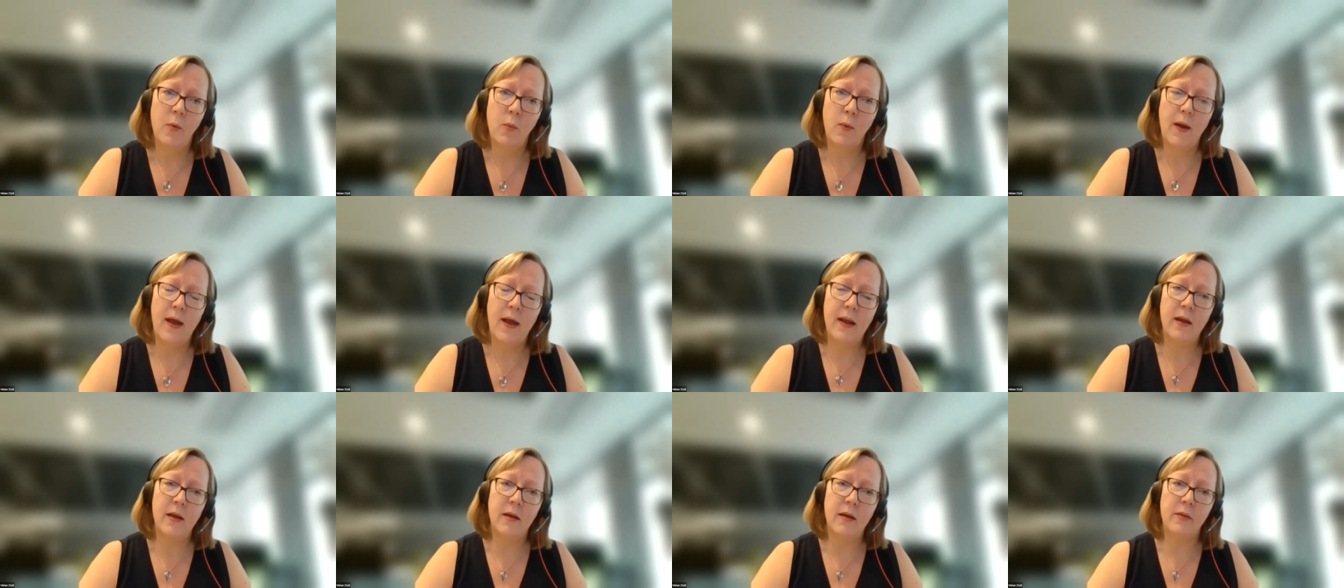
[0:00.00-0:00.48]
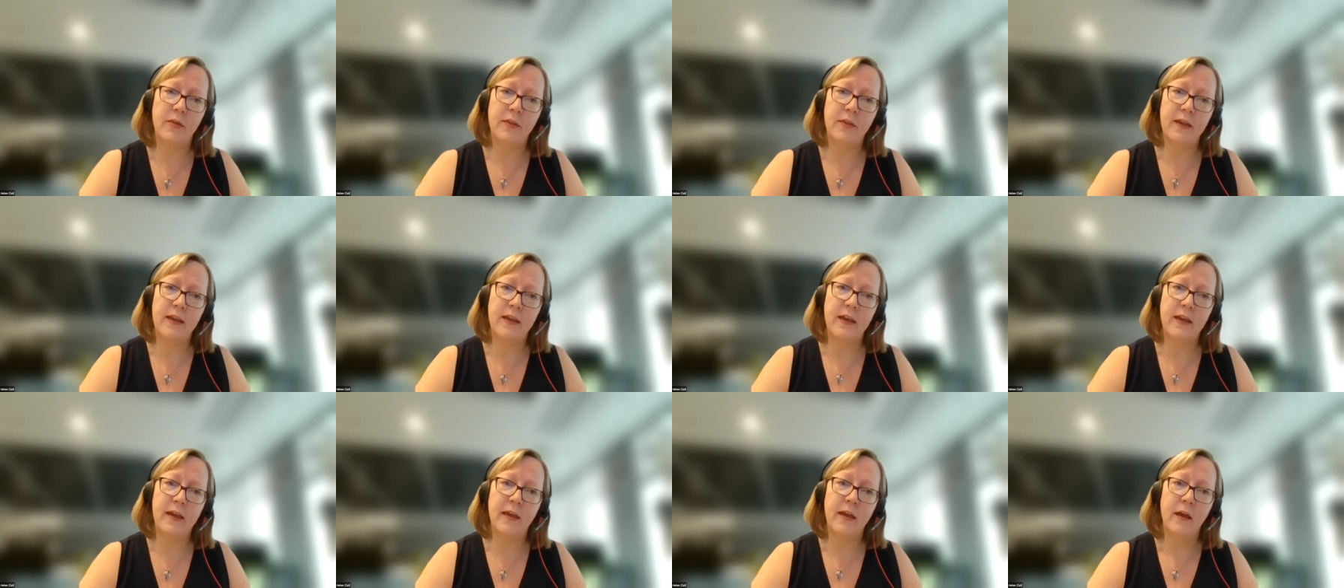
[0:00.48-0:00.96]
when
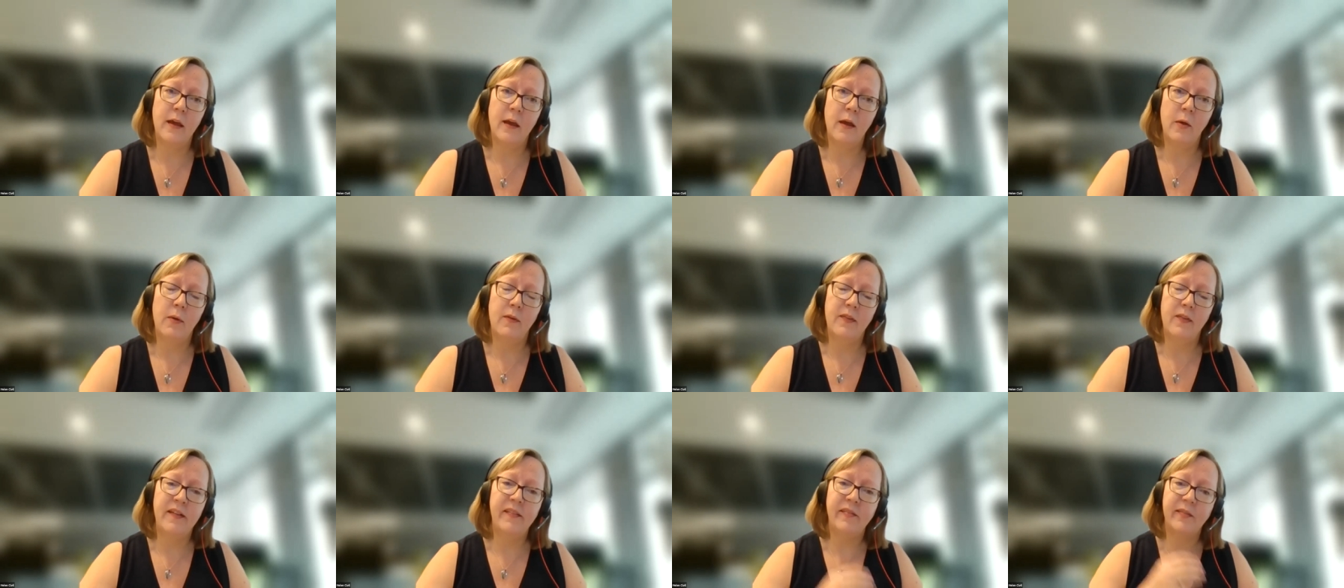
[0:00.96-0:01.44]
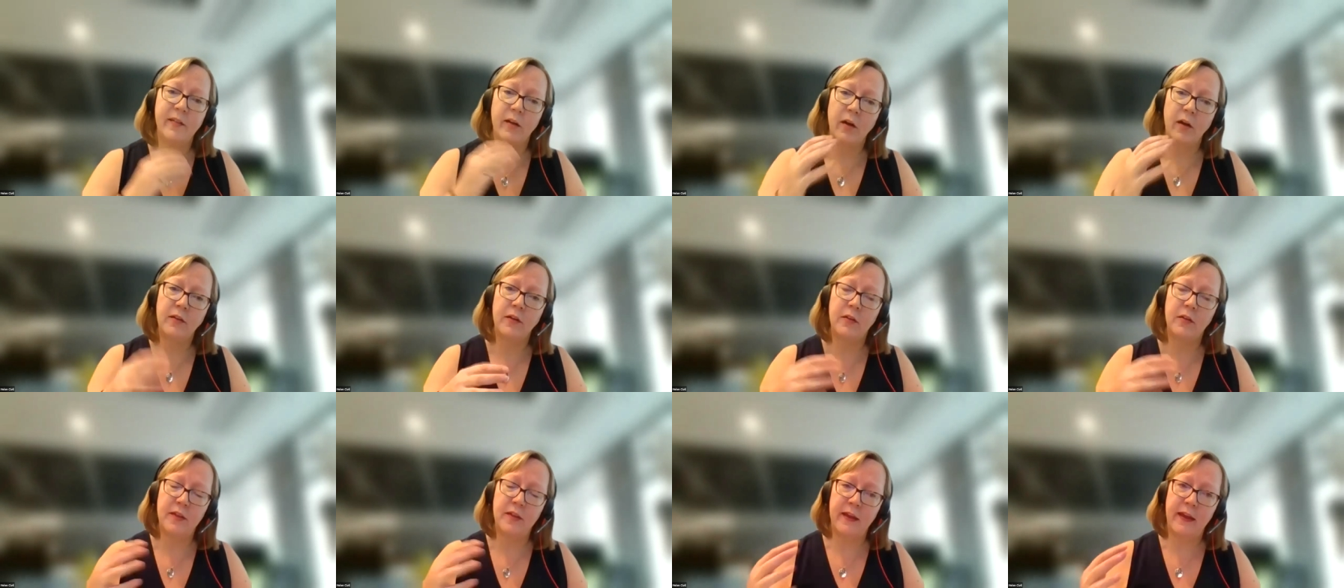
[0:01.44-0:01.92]
the when they
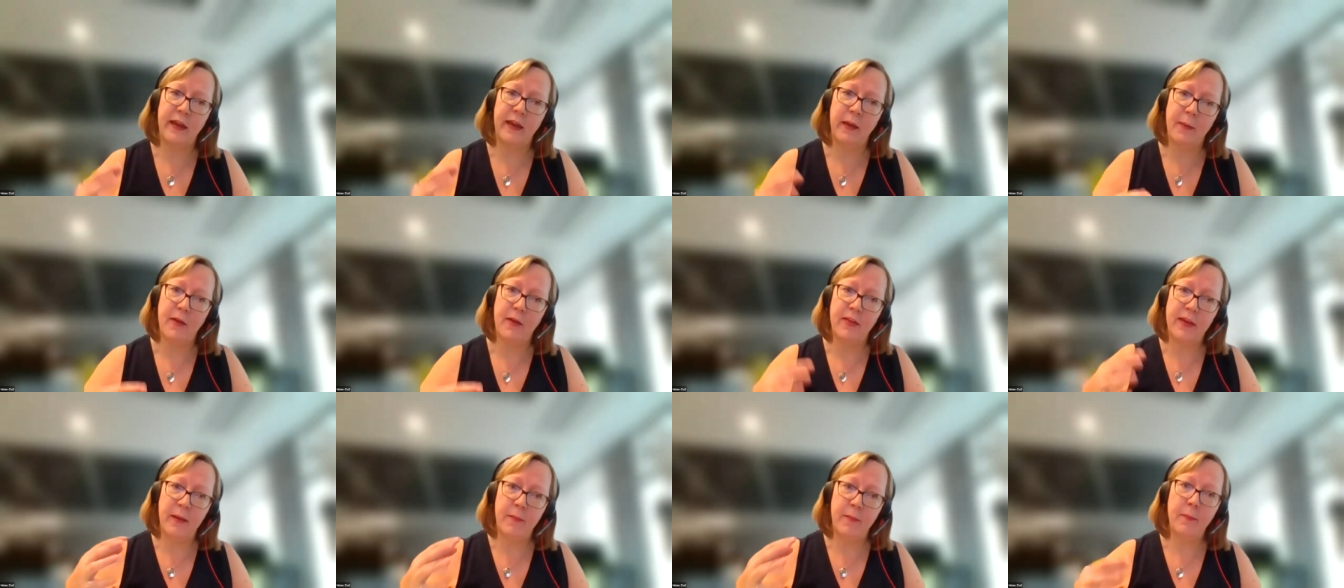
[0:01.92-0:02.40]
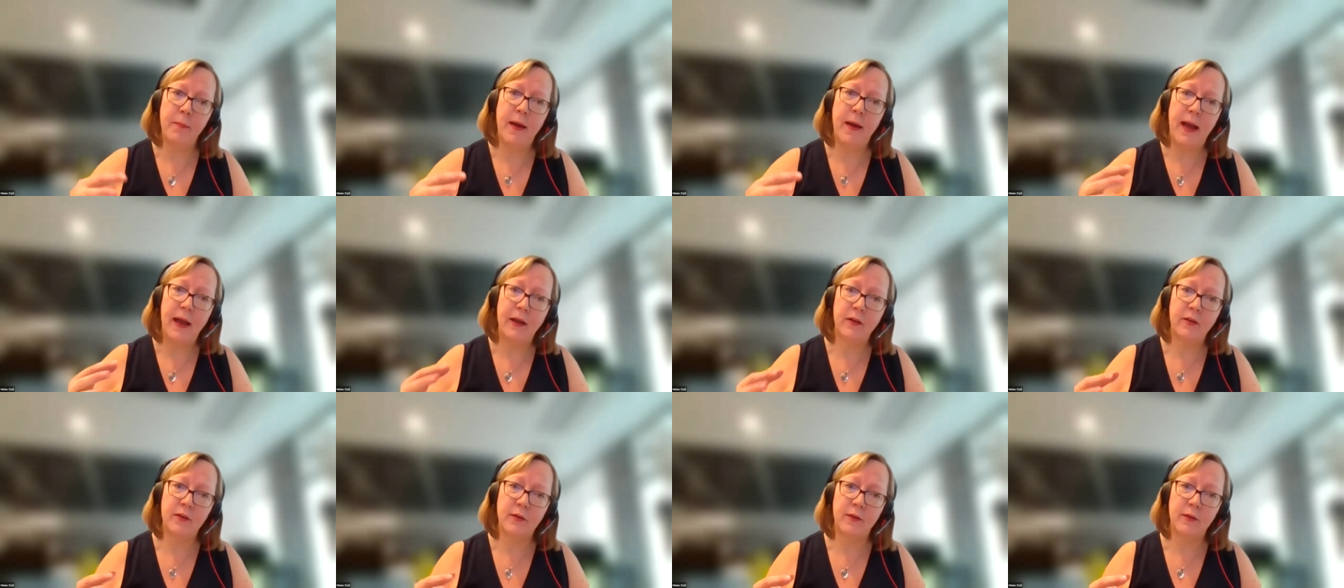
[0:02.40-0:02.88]
started thinking about the
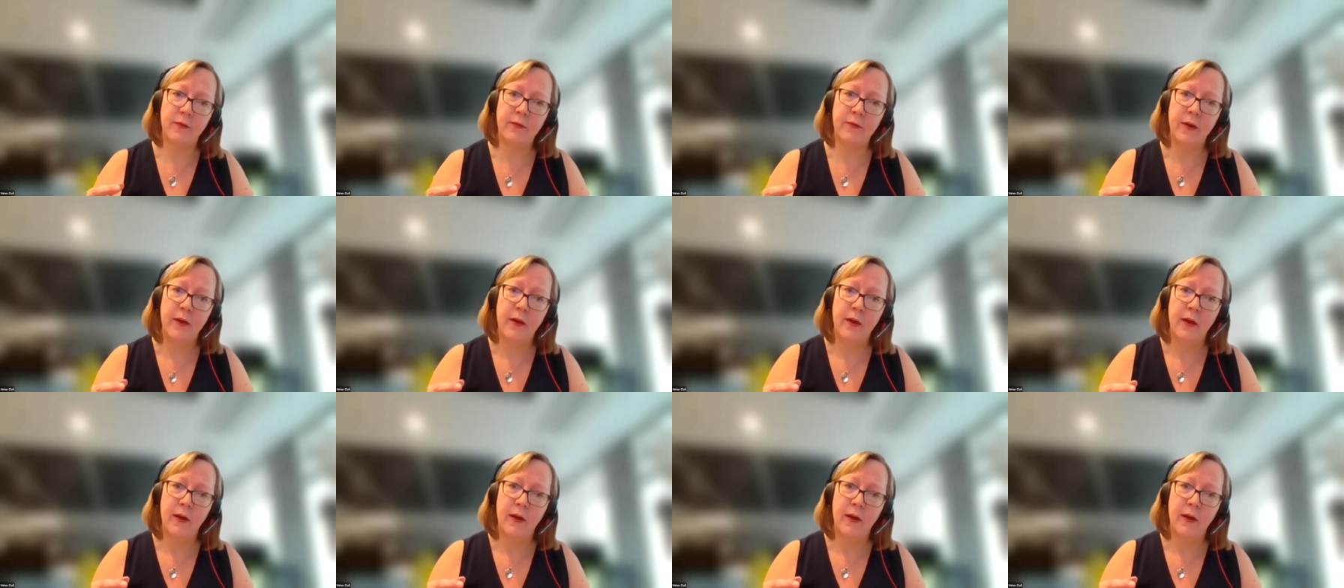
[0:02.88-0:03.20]
impact of